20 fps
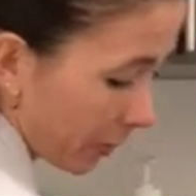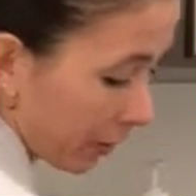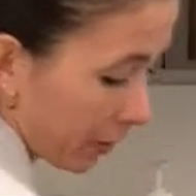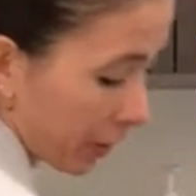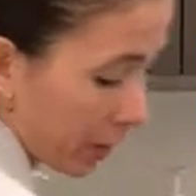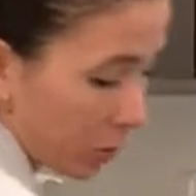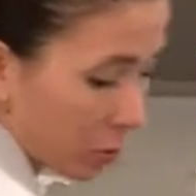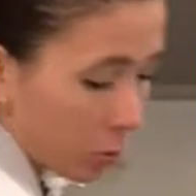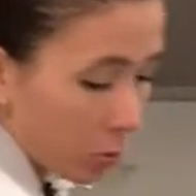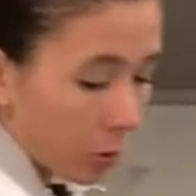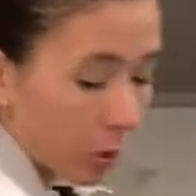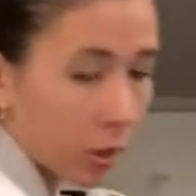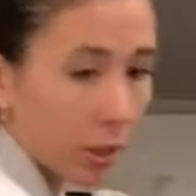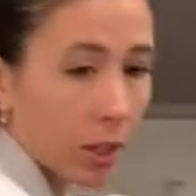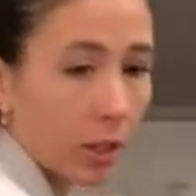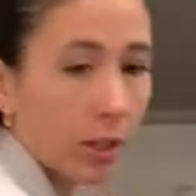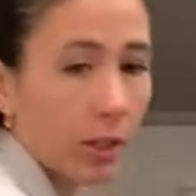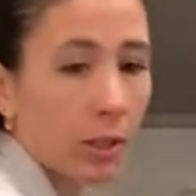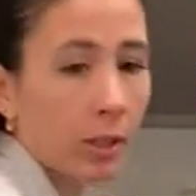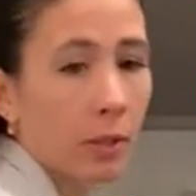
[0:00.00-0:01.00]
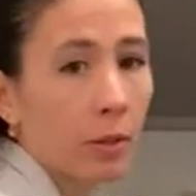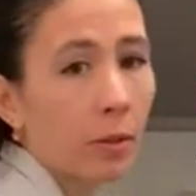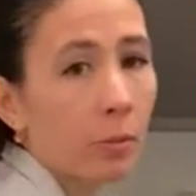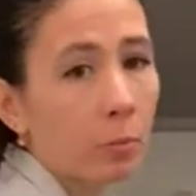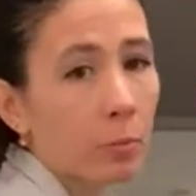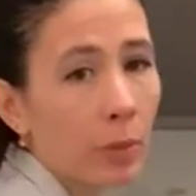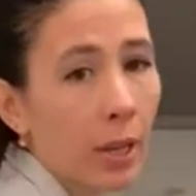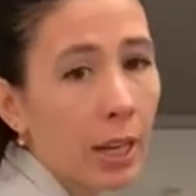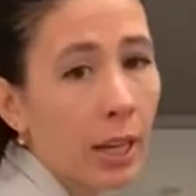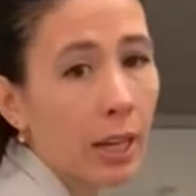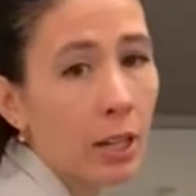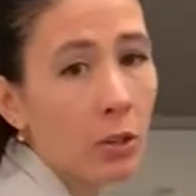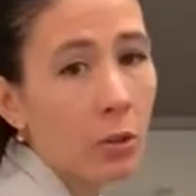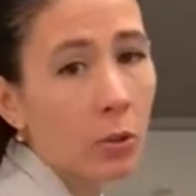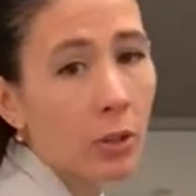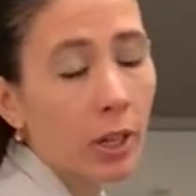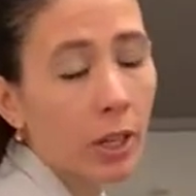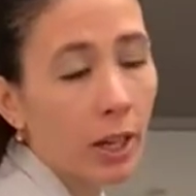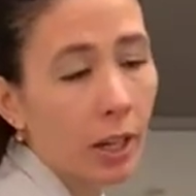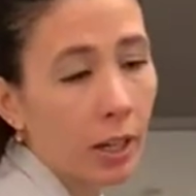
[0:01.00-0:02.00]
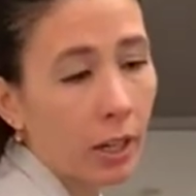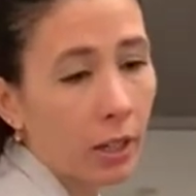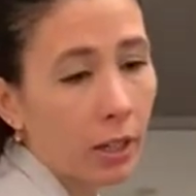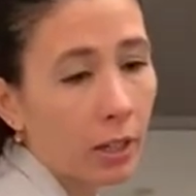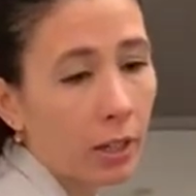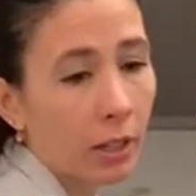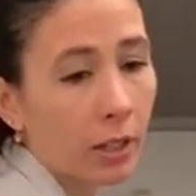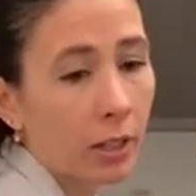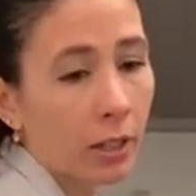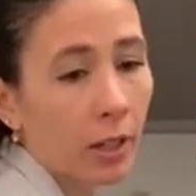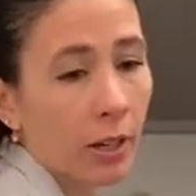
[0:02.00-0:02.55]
that you are making your hair